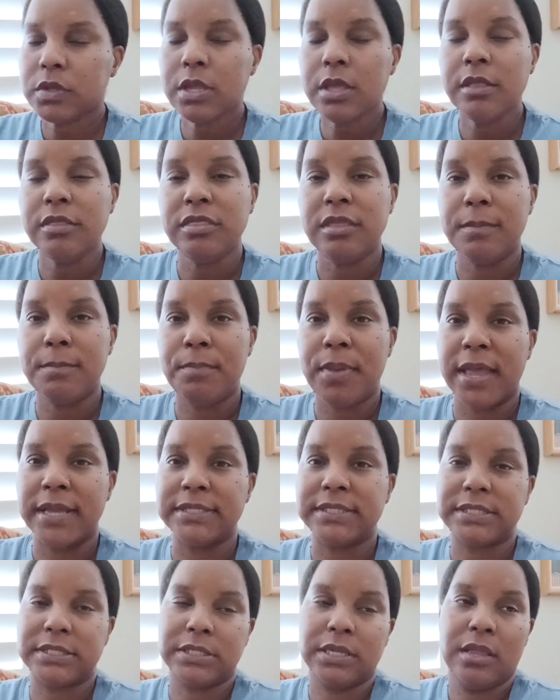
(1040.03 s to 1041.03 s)
the
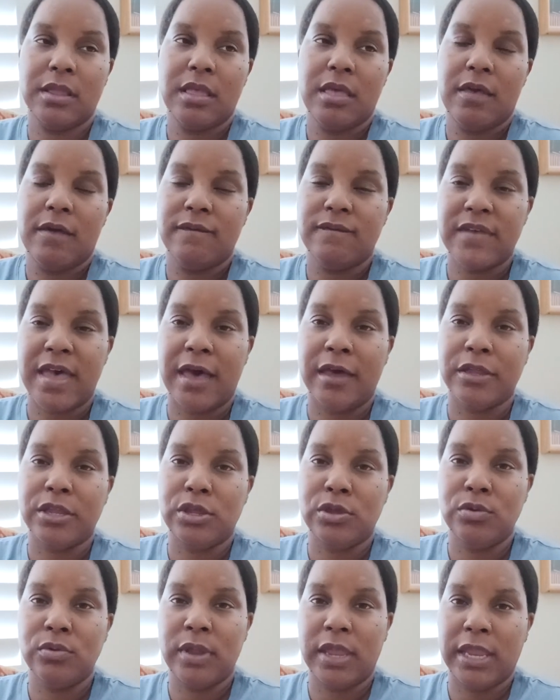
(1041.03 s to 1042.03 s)
best
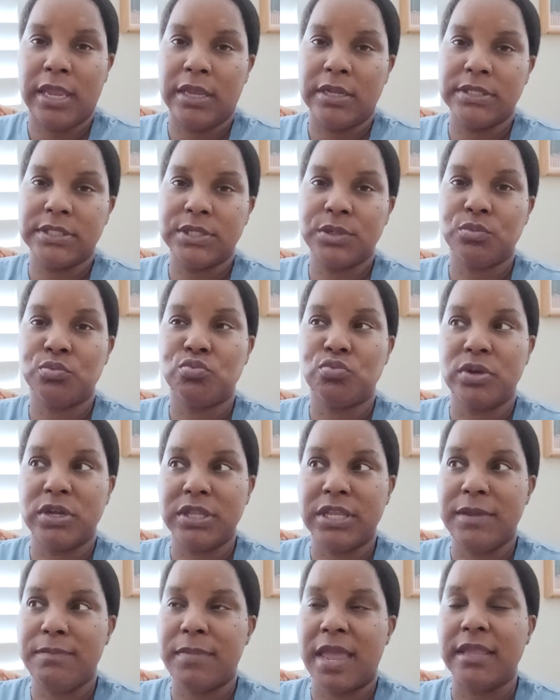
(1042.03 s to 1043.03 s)
value and to
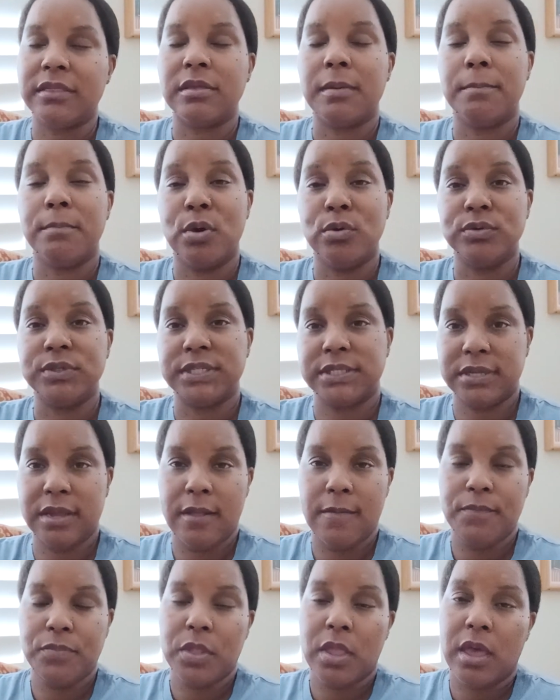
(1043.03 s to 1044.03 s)
really make the most
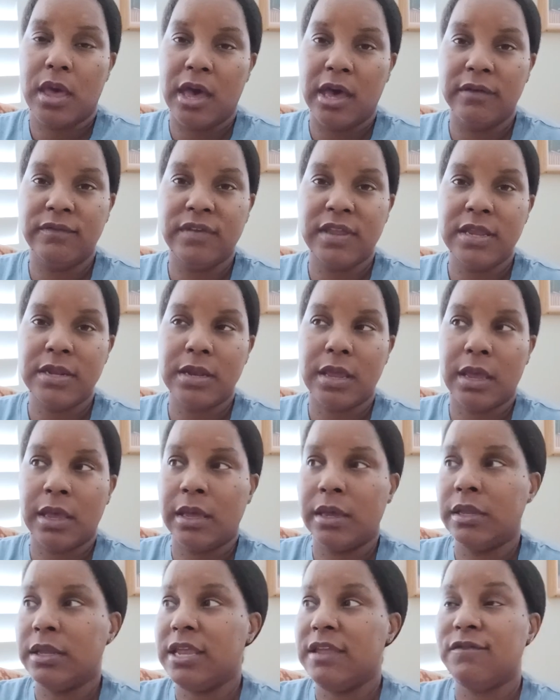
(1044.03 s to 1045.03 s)
of it.
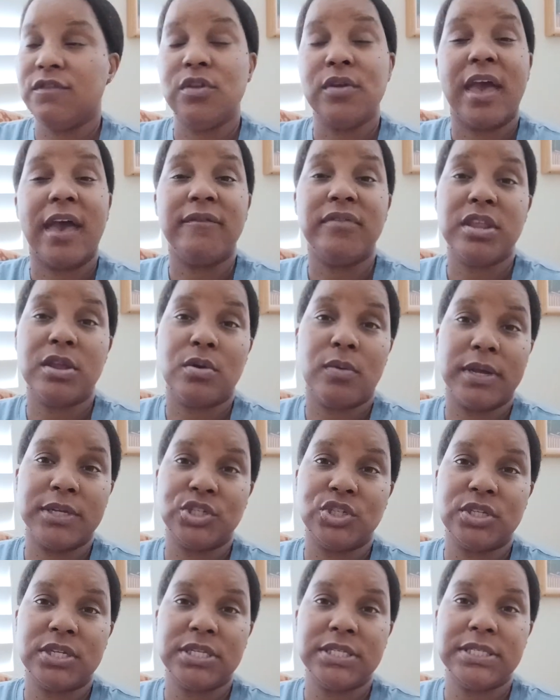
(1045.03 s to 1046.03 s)
If you have any
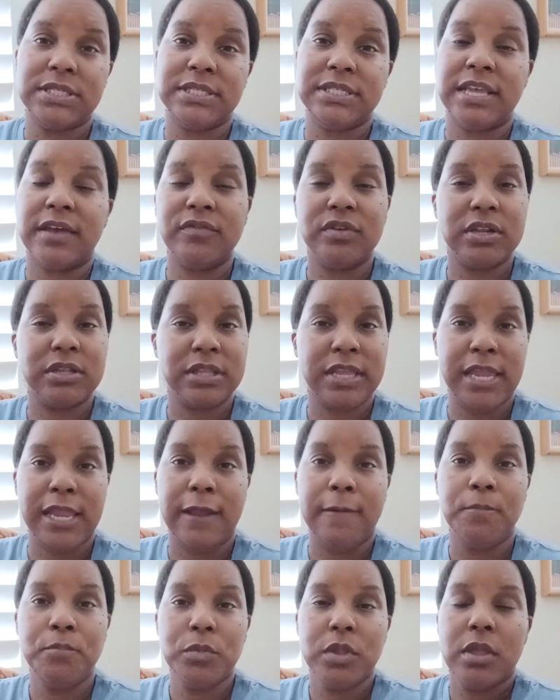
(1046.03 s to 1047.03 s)
questions,
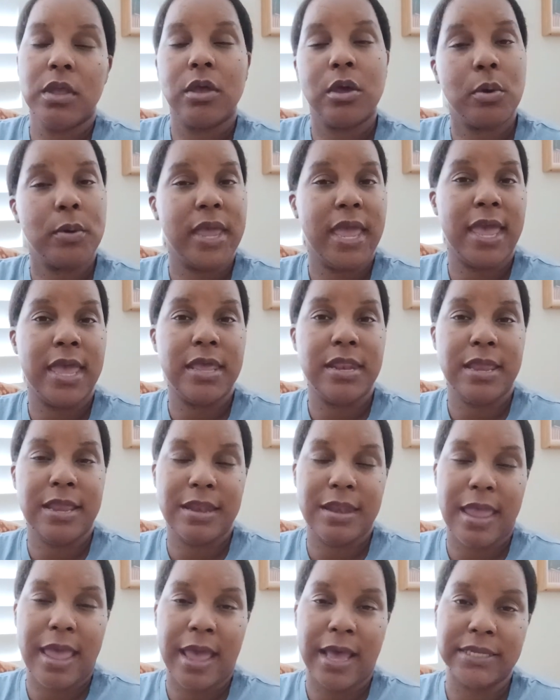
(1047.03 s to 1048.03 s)
definitely go ahead
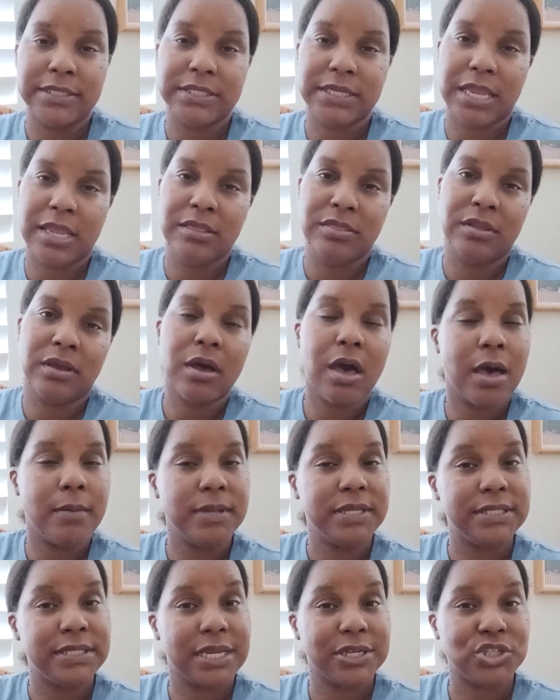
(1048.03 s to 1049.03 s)
and ask in the
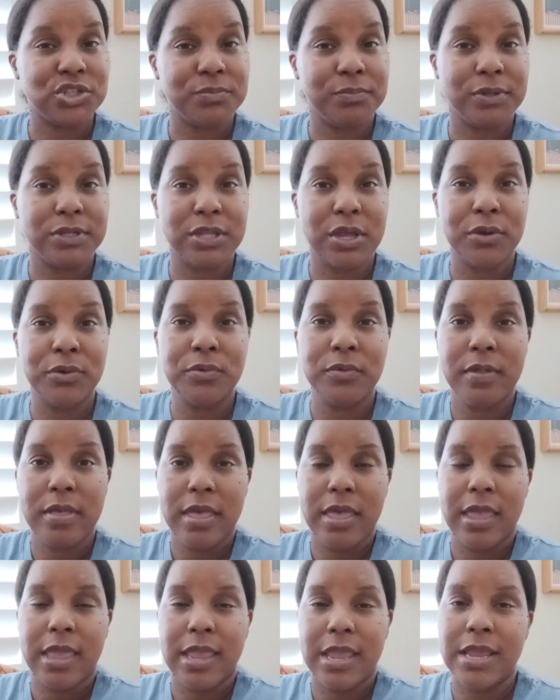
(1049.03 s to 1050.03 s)
comment section below,
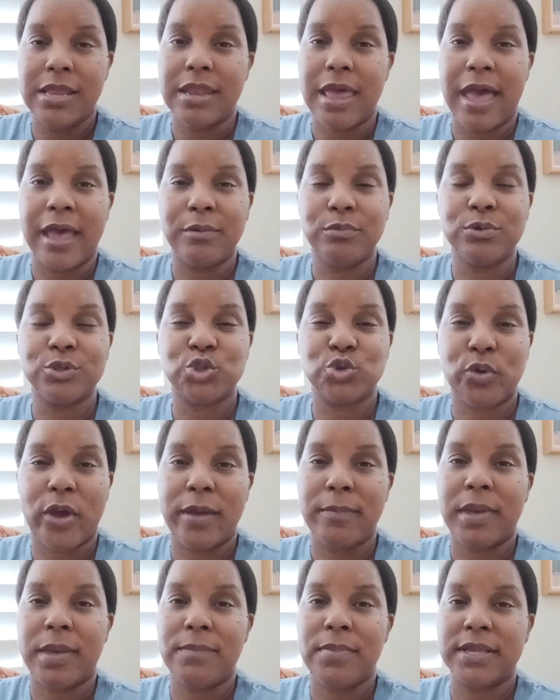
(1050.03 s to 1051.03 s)
and I will try
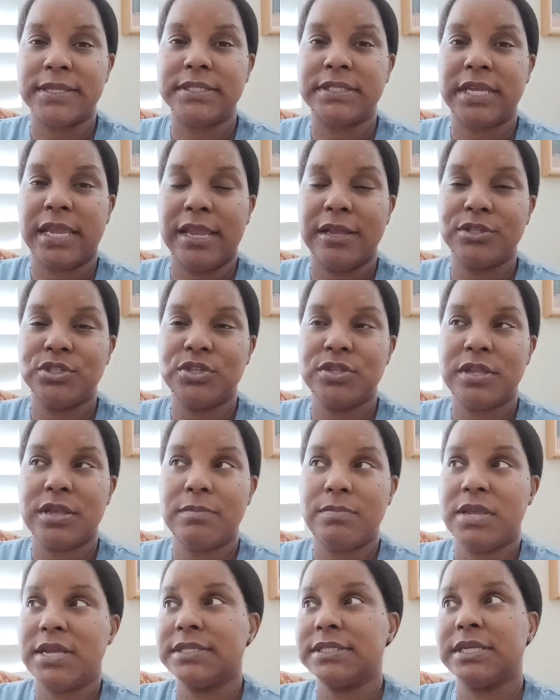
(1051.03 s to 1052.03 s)
my best to answer them
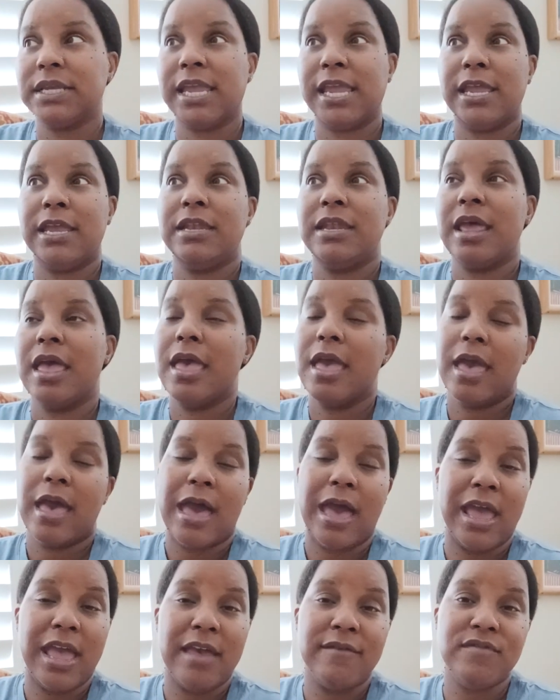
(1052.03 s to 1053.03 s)
because again,
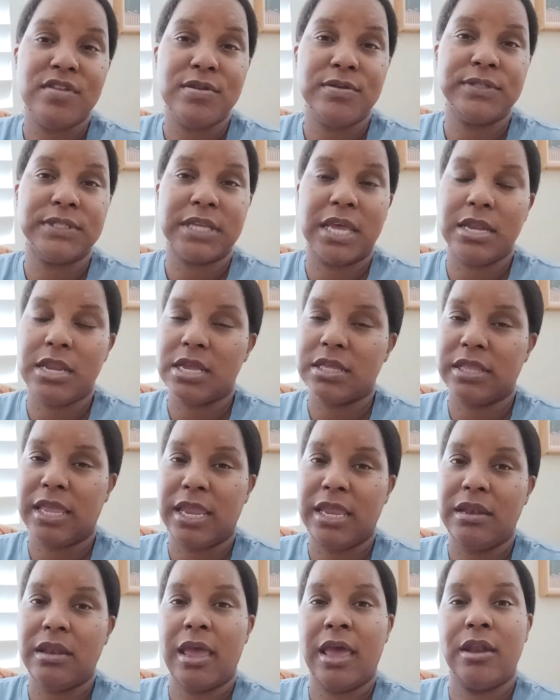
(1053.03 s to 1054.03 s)
I have used Lightning
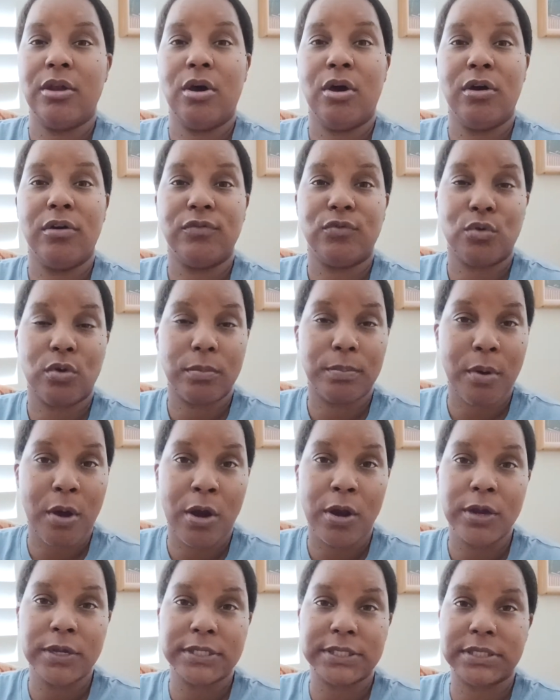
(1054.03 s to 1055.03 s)
Lane at all 4
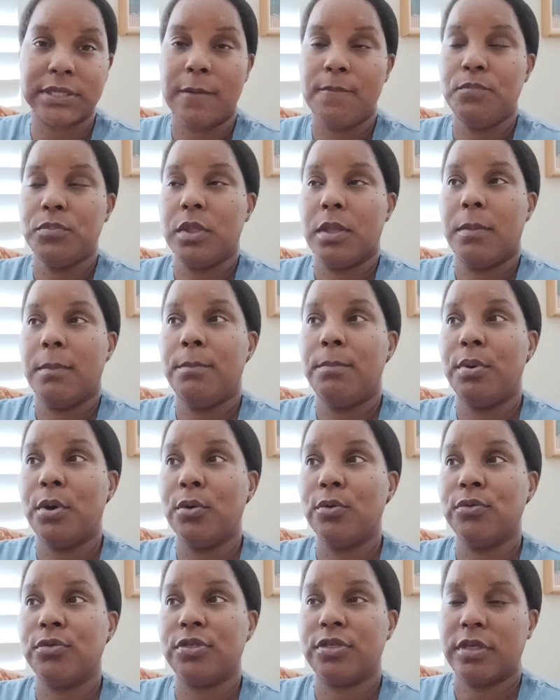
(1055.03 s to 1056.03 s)
parks,
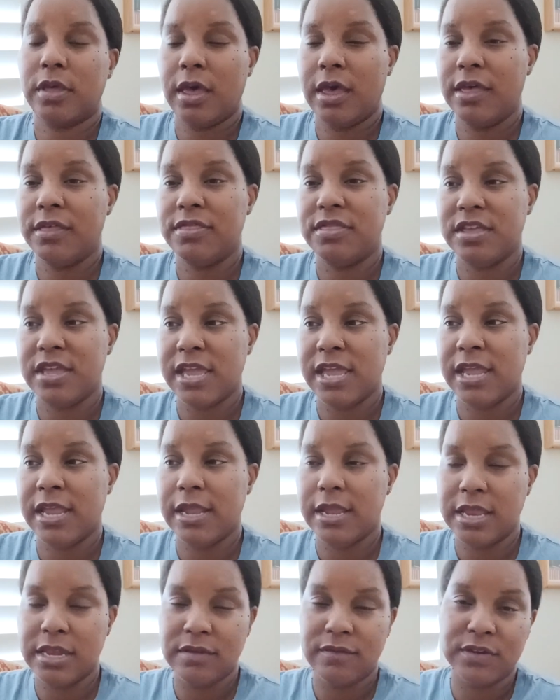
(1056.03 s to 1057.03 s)
both
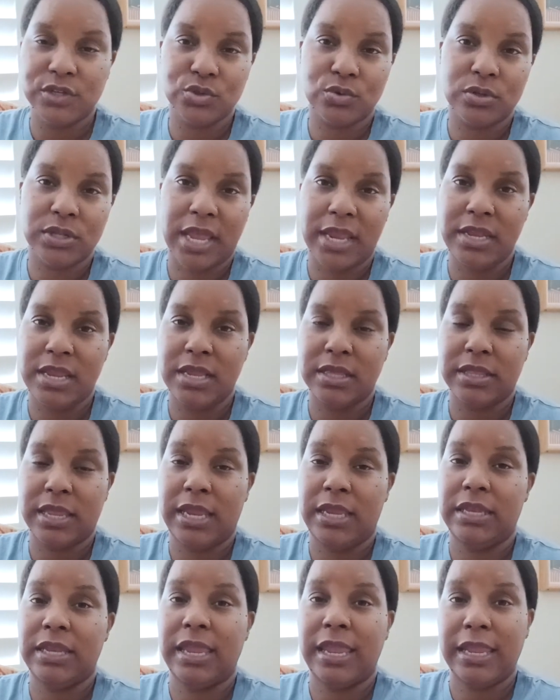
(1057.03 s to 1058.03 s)
the individual Lightning
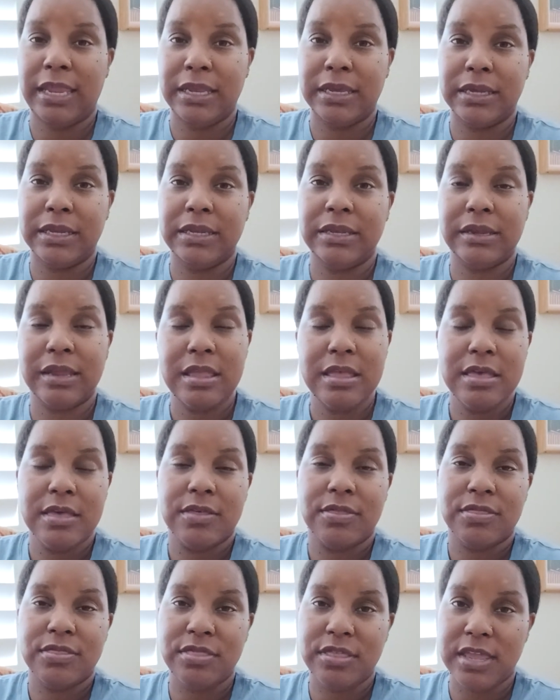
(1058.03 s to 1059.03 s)
Lane and
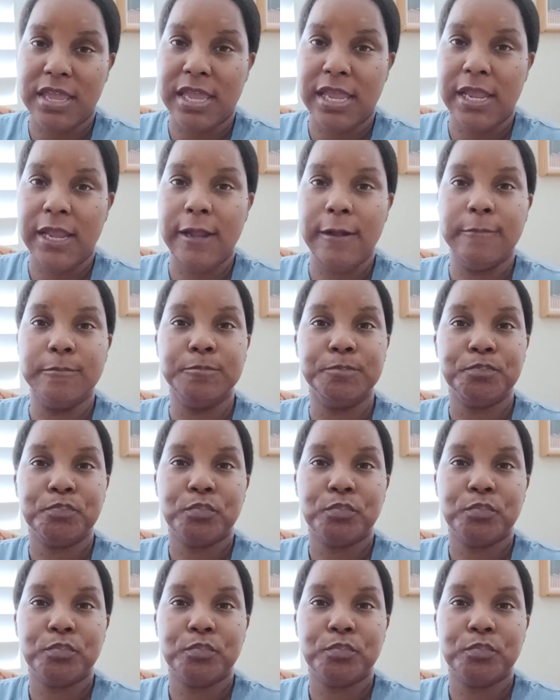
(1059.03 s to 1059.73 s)
the